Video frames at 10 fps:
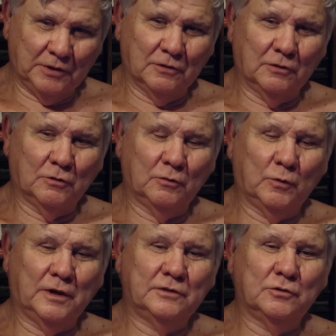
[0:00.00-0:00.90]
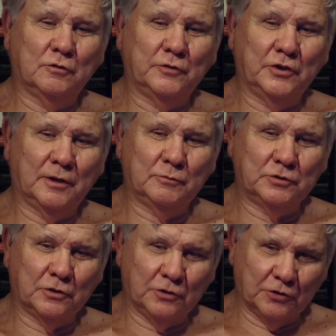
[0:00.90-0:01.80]
"May the Lord watch over you.
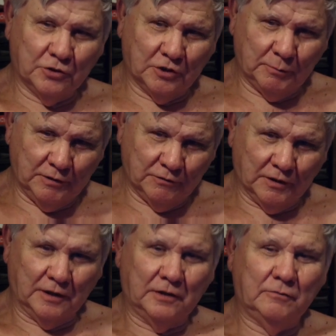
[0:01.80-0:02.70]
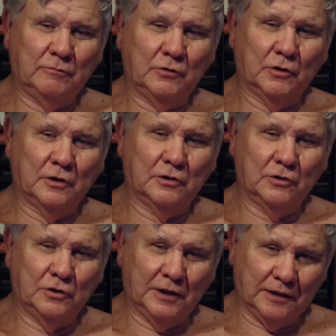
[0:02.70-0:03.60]
I'm sure you're going to be fine.
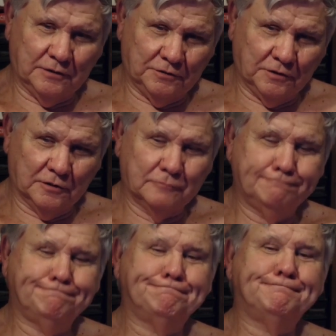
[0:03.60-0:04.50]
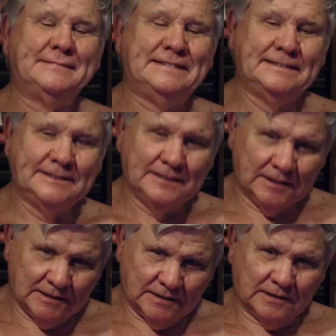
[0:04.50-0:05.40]
You're in good hands here."
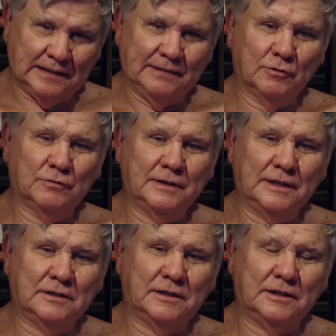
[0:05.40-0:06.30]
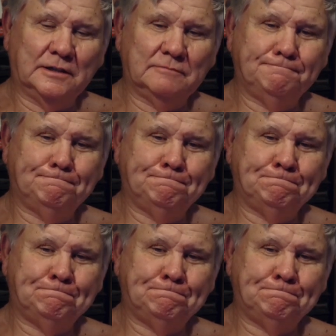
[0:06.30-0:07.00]
Never forget that.